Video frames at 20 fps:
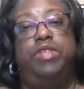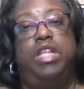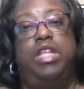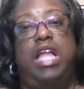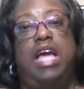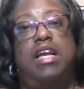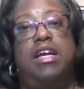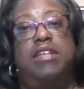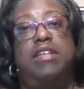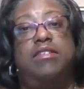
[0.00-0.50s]

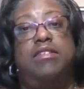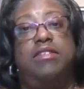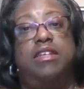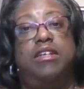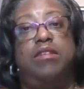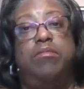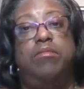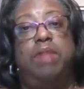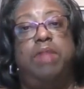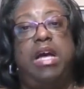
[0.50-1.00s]
like I
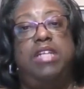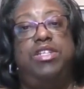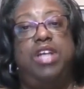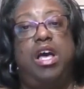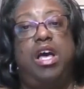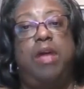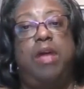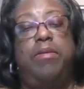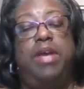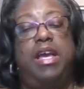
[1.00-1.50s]
said, my
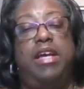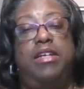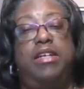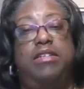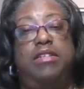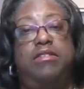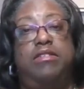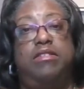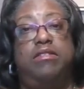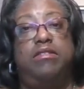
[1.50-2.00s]
job
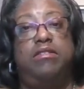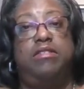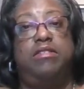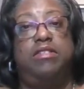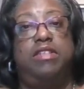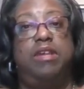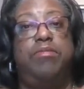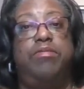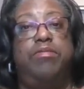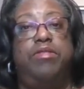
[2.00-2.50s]
has
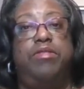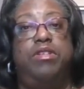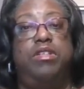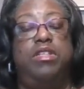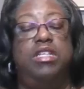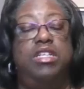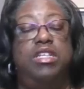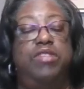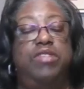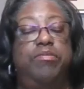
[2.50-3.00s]
separate
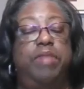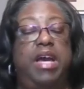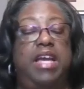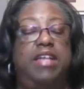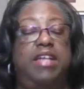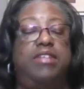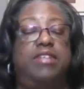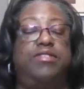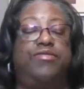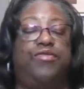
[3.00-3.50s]
leave
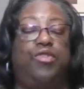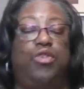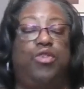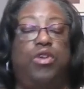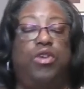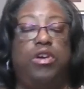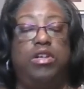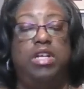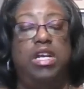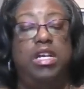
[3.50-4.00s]
banks
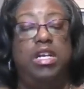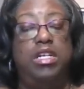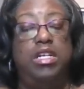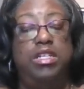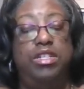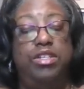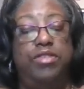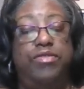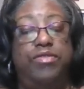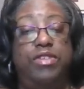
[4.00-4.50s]
for
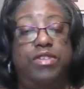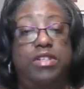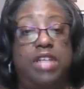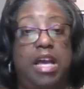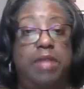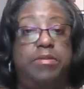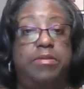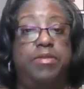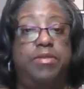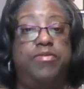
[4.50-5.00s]
different
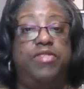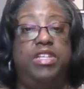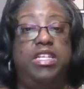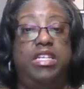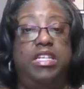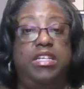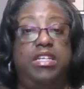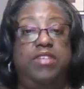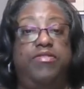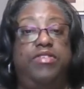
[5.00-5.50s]
types of
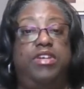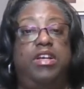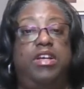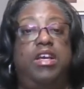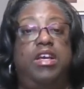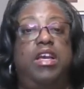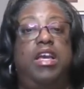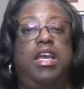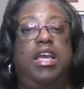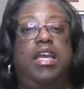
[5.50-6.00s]
leave.
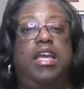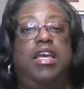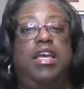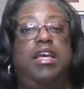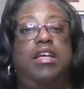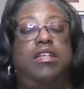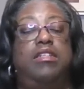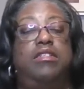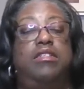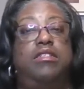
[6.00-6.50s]

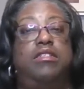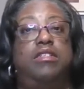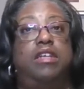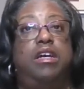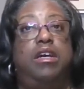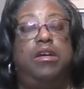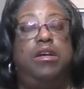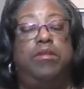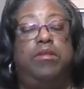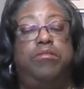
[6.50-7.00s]
And
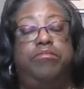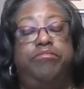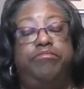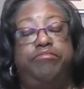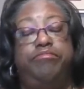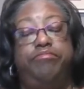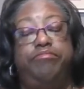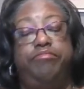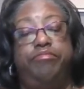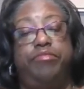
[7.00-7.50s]

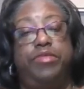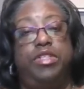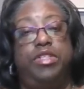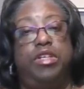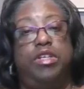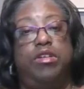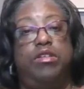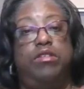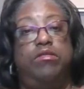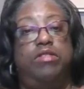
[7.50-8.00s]

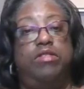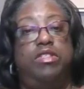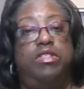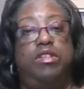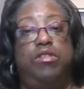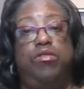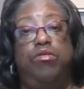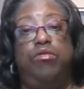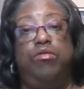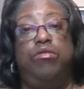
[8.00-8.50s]

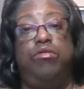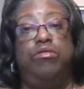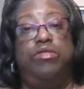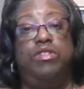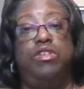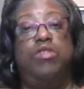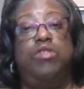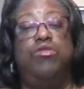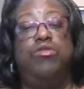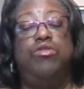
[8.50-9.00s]

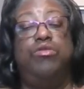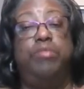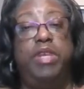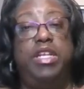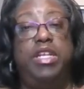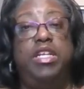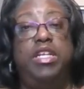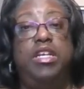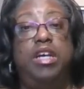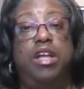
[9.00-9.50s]
so do
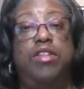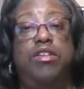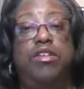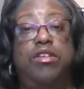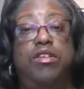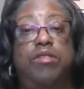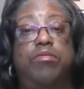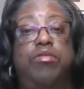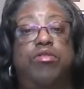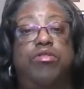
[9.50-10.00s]
many
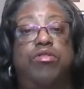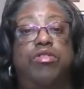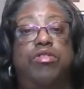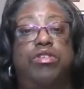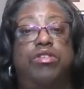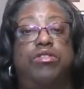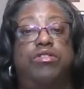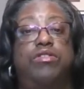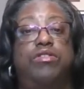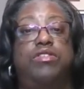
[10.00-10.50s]
other
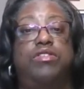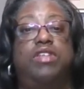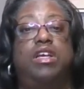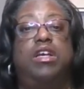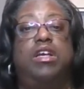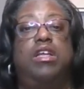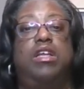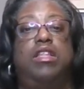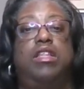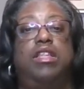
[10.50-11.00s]
employers.
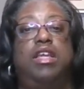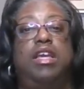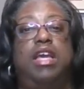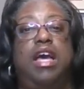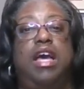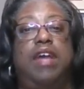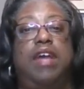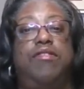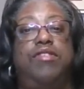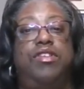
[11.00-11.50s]
They
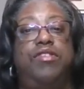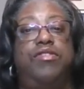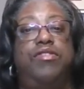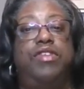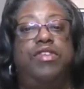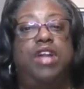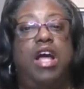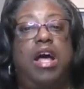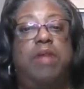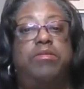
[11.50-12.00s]
have
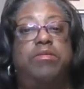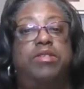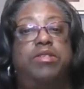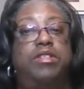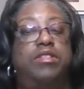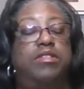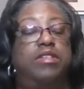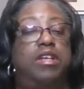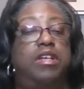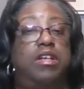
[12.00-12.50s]
different
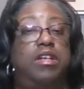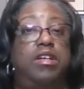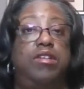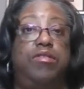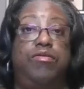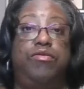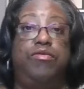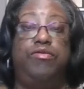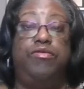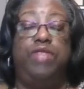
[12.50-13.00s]
options,
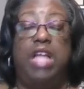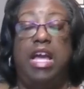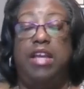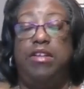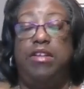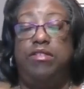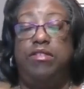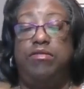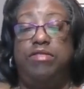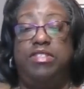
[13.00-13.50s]

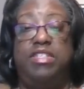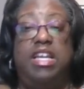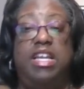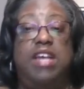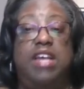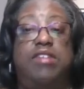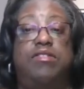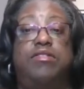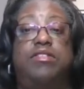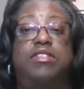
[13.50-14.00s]
like
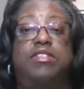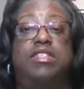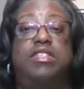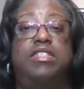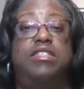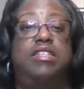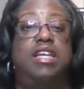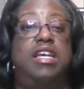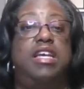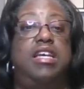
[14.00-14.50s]
standard
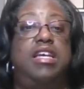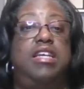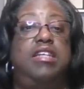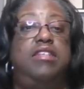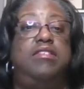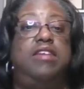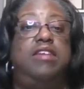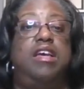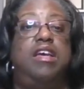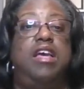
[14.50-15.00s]
sick
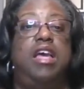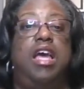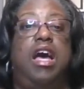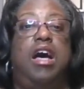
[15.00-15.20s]
days.